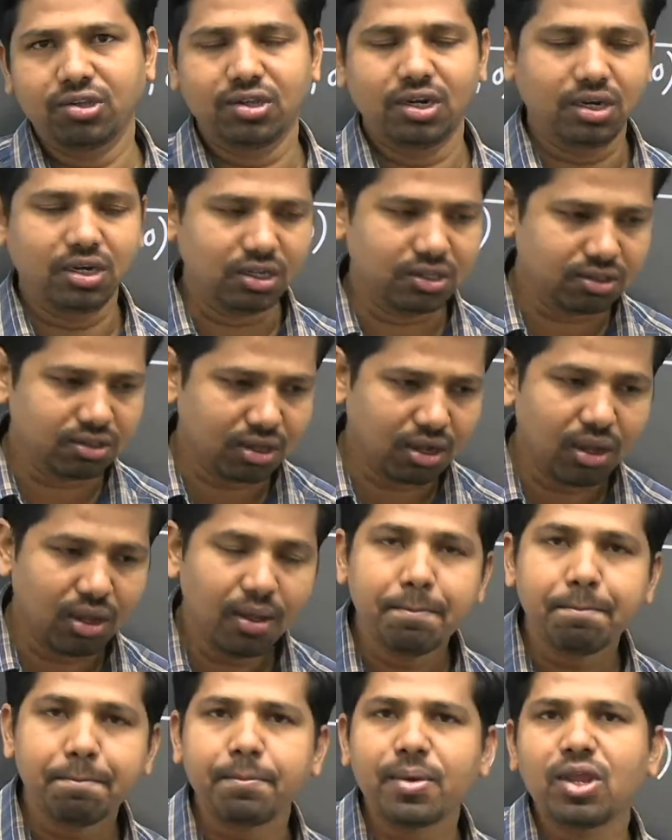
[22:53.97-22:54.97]
that is
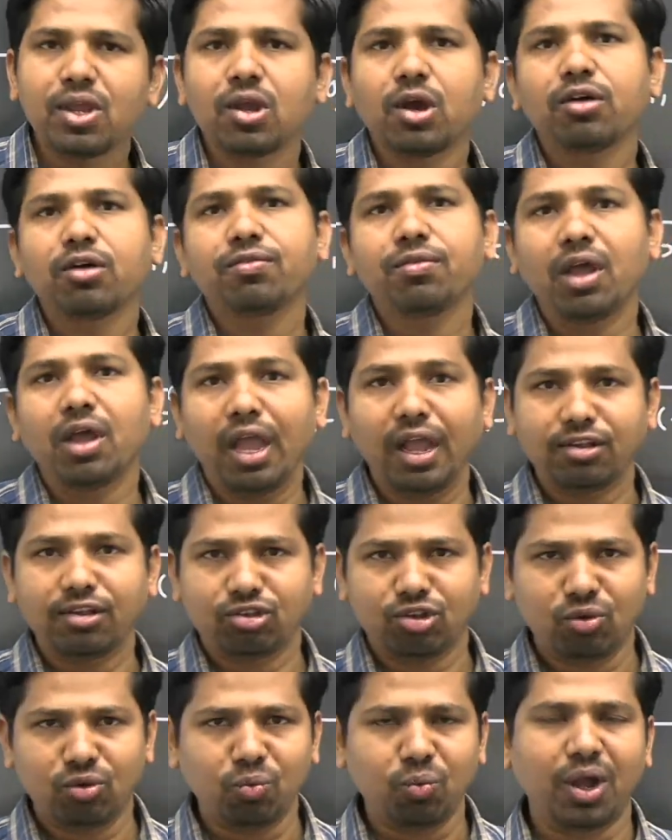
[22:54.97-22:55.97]
p of x
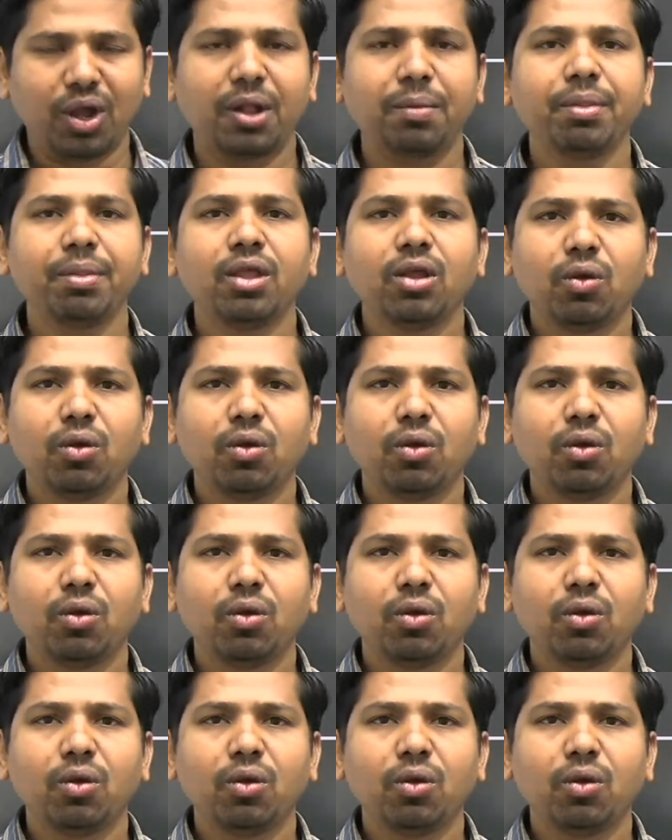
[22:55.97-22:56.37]
and y,